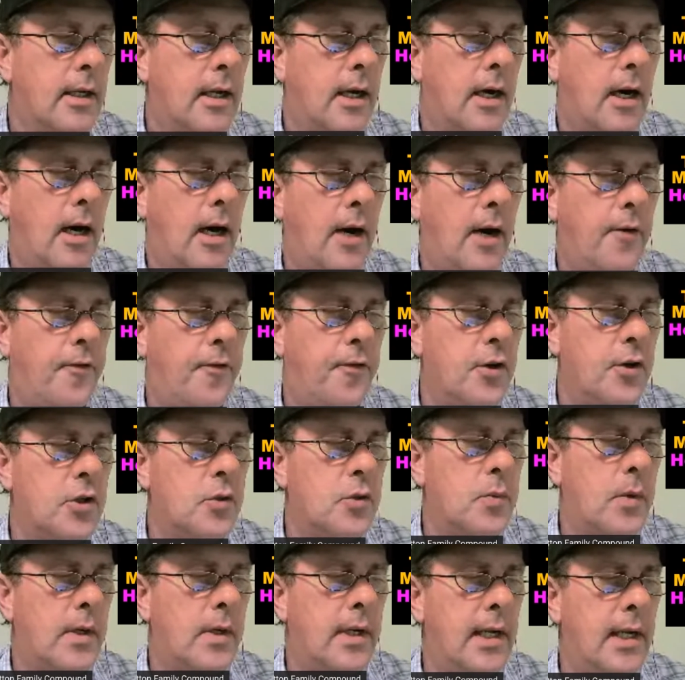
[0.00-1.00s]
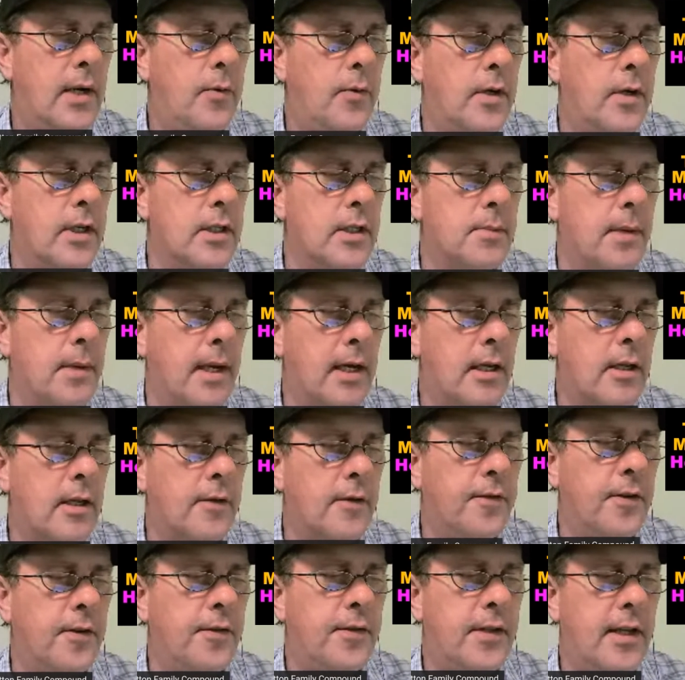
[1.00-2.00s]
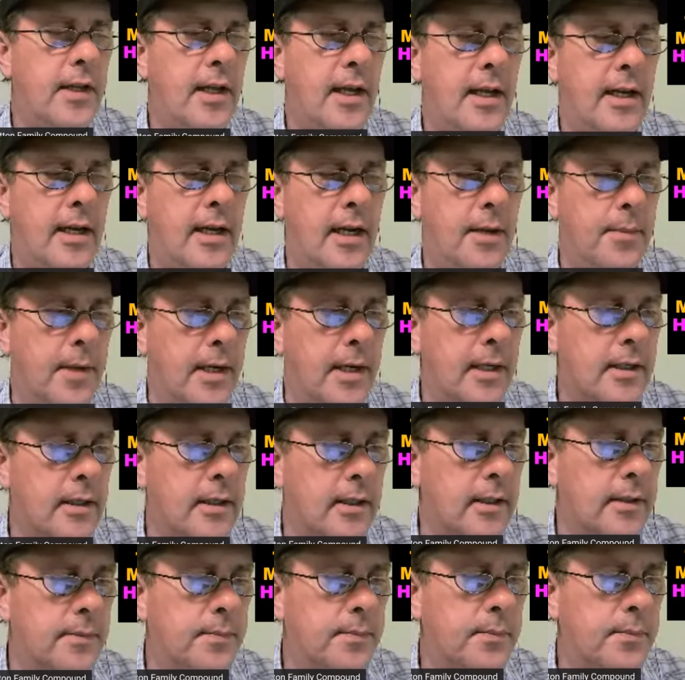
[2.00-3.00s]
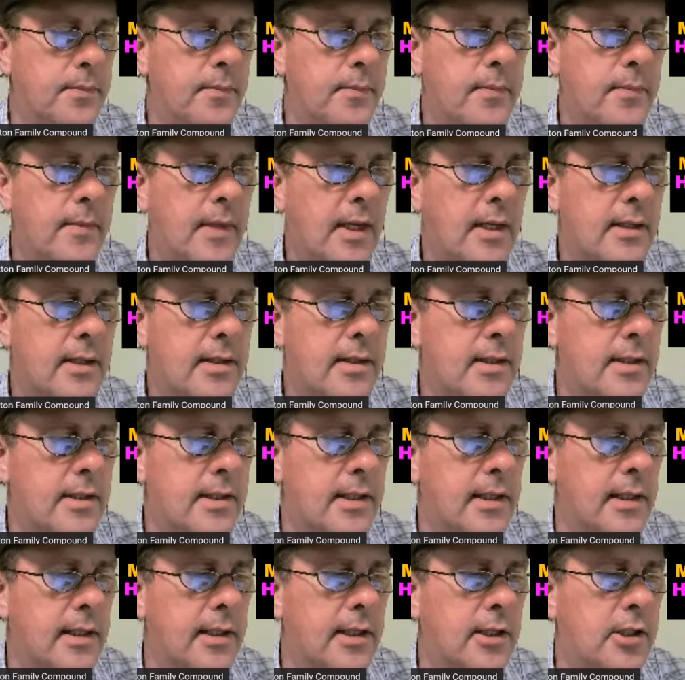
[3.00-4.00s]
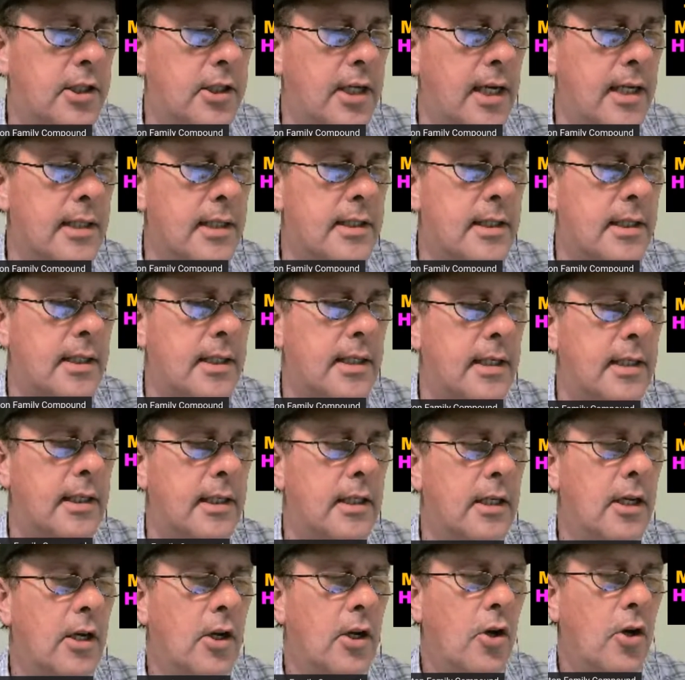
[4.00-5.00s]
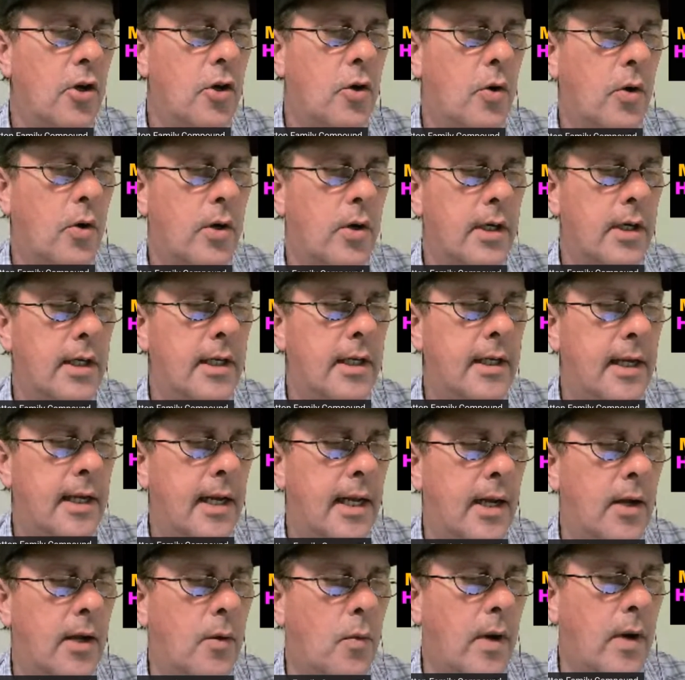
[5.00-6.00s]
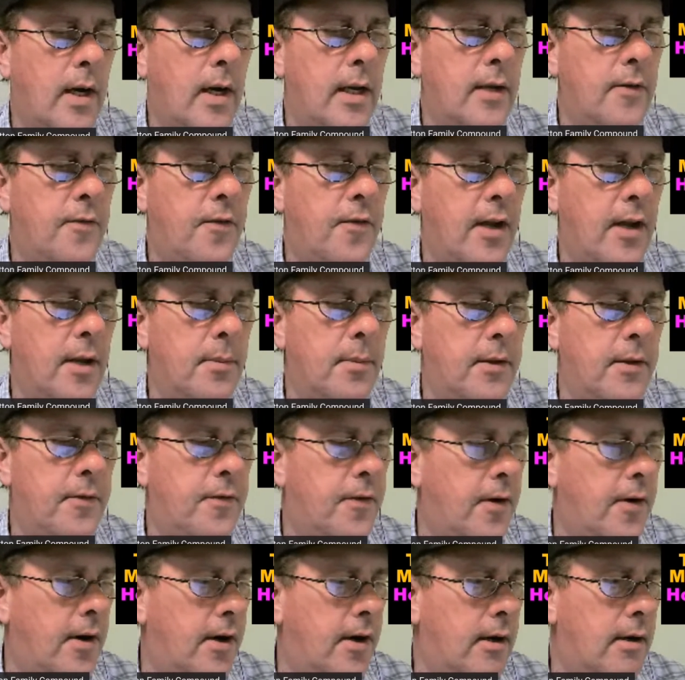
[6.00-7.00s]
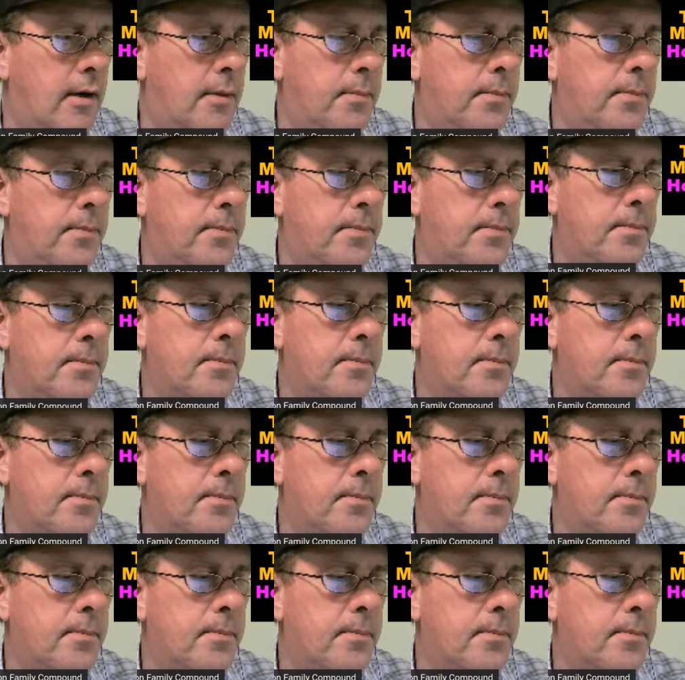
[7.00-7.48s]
All right, first one in was Michael 58. Hey, Michael. Cecilia Jansen. Courtney at Wide Family Farm.